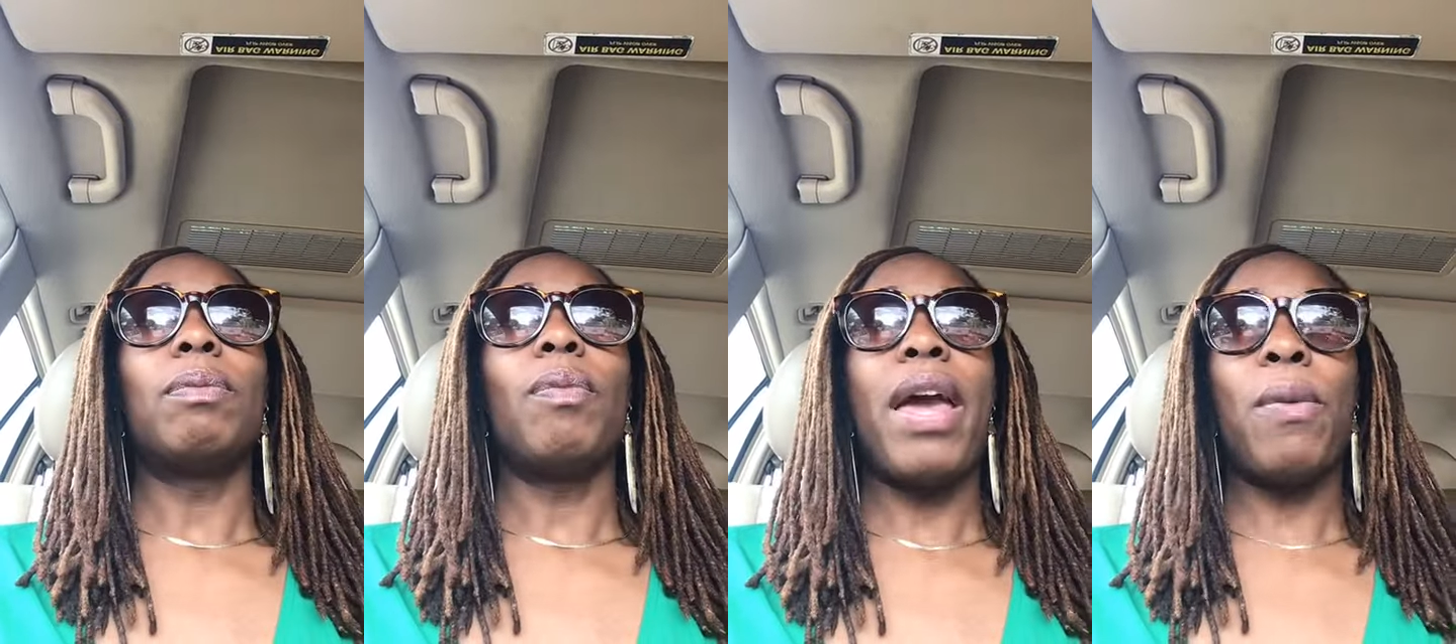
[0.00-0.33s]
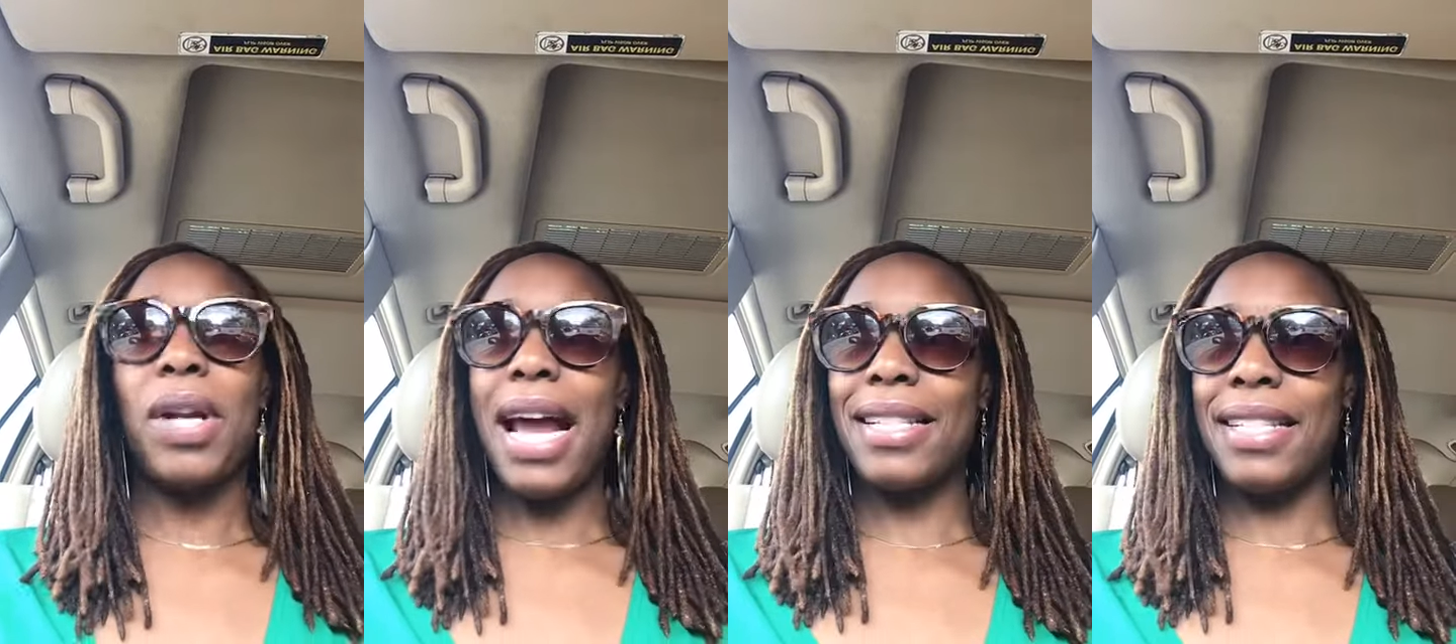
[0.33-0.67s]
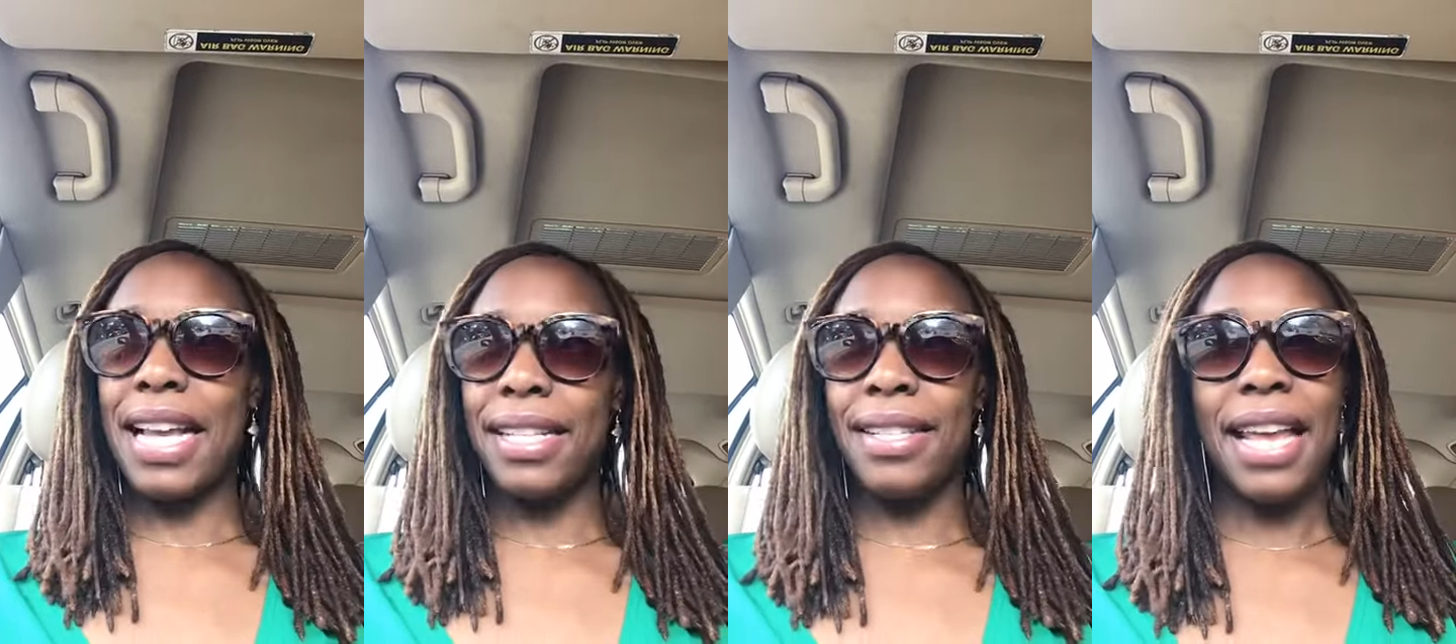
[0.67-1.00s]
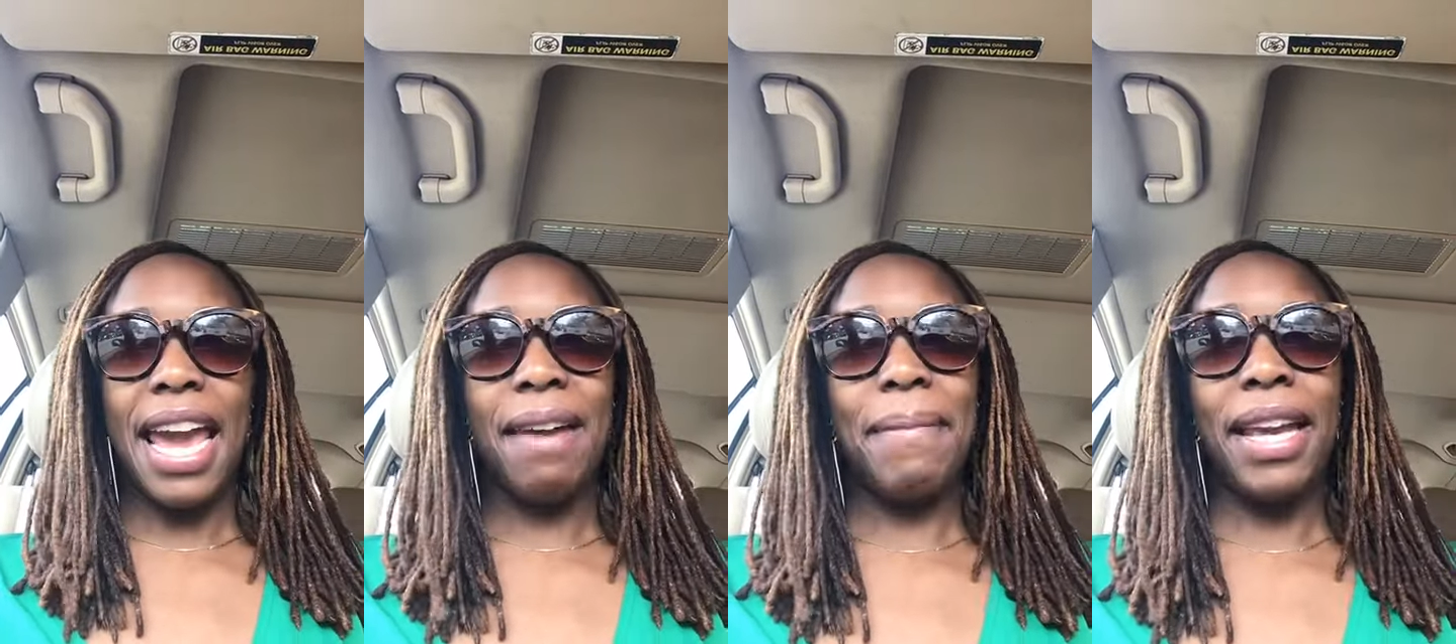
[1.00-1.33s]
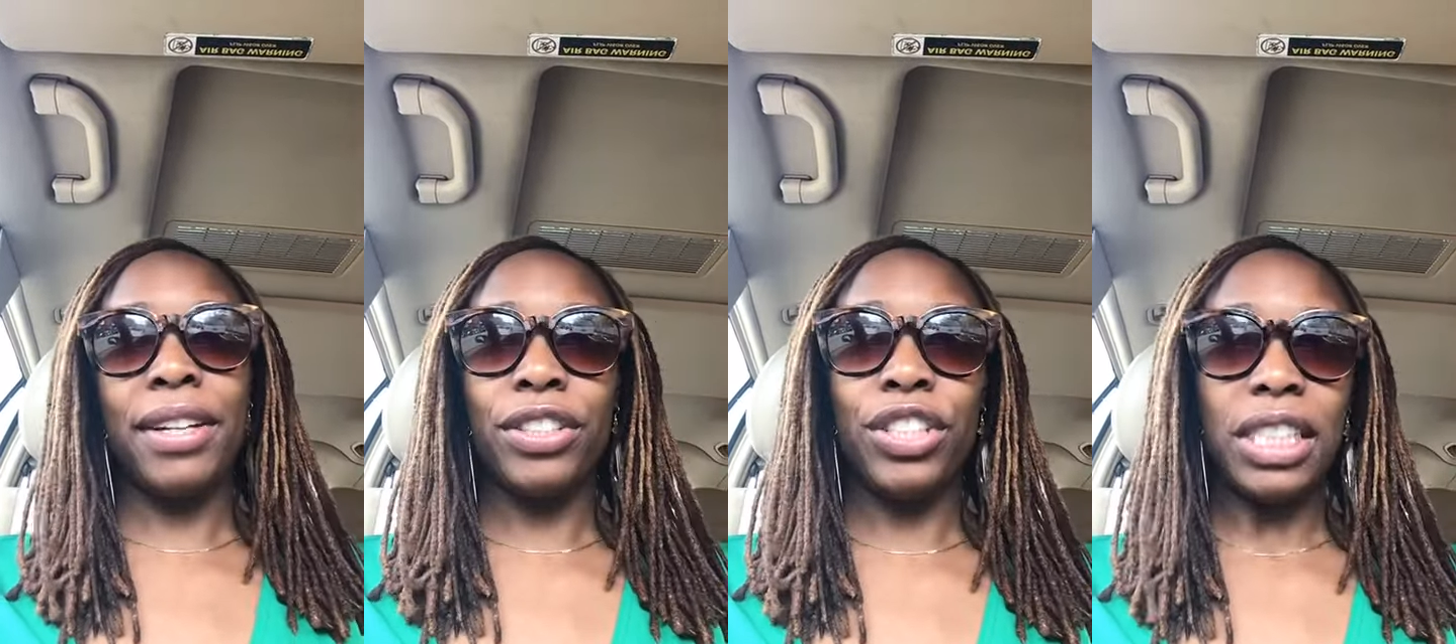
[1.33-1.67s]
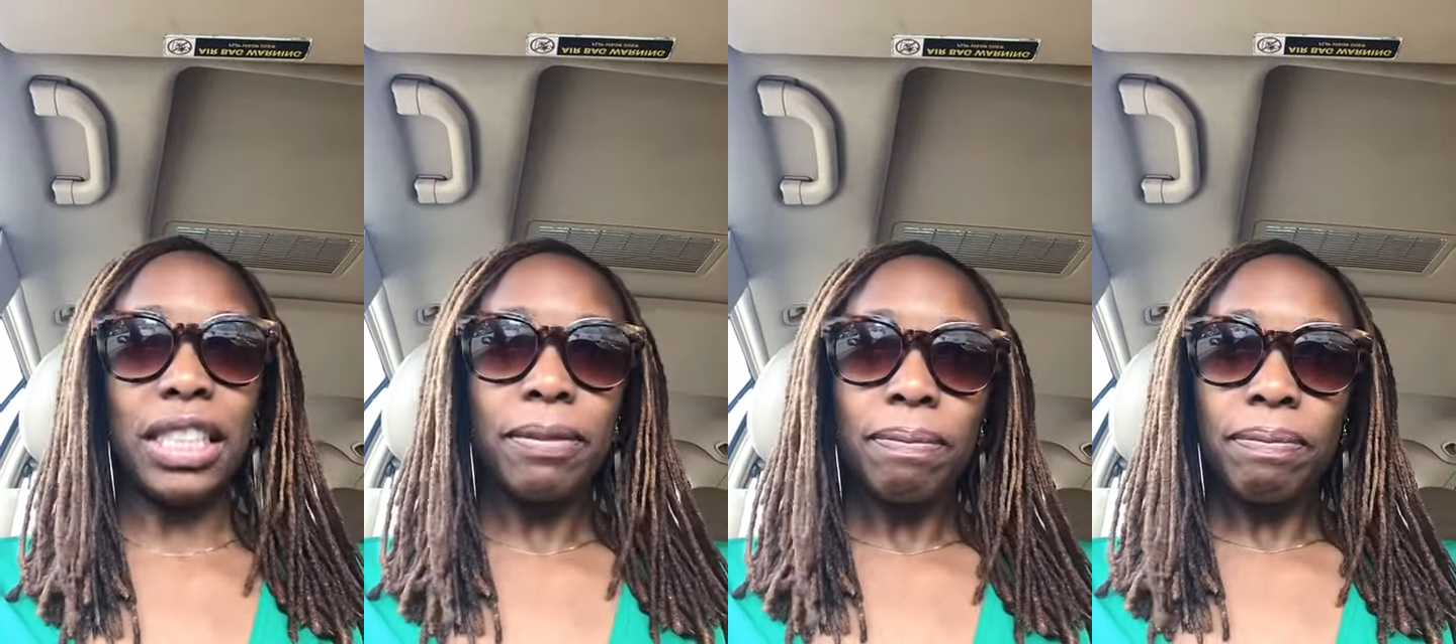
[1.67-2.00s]
And when I say same
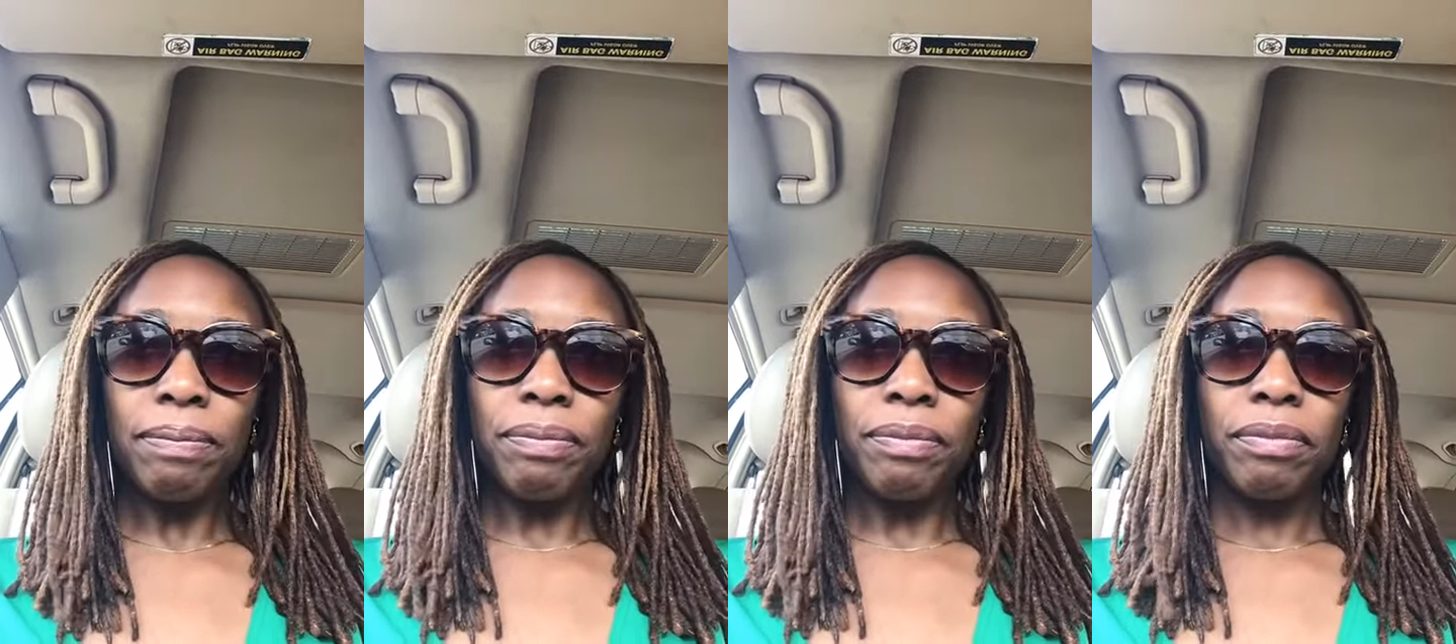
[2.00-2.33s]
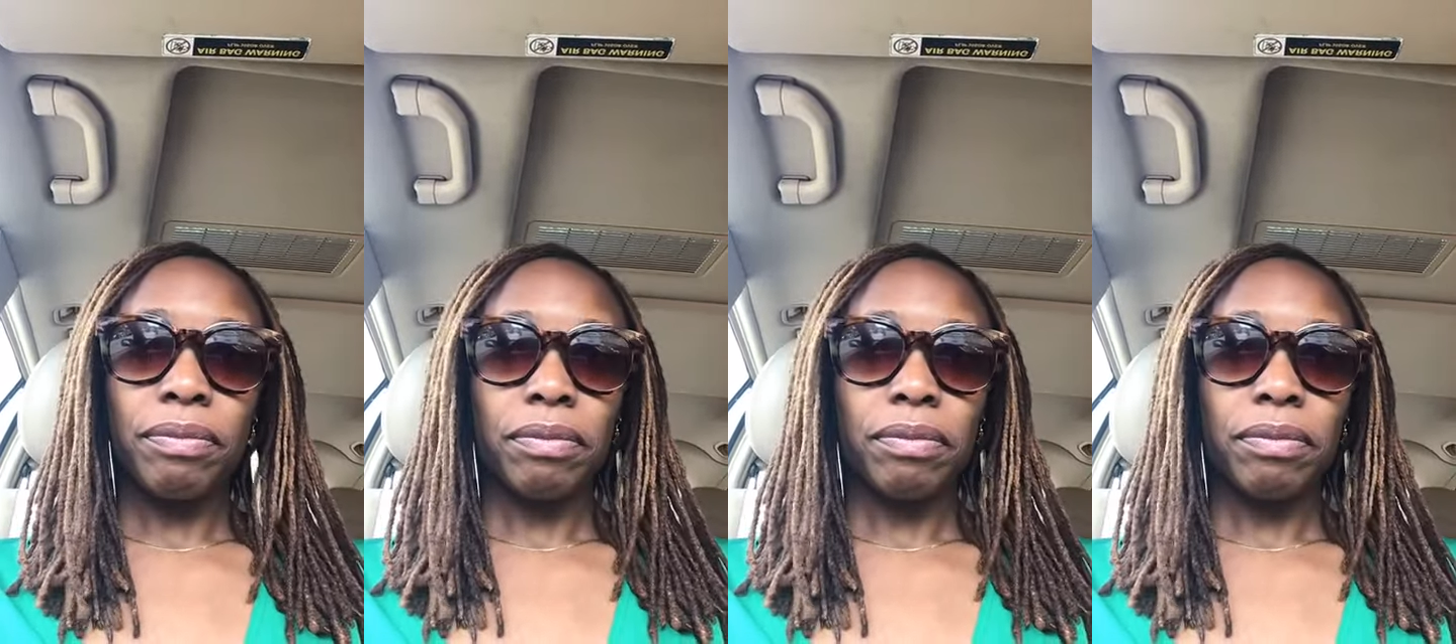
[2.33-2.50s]
energy,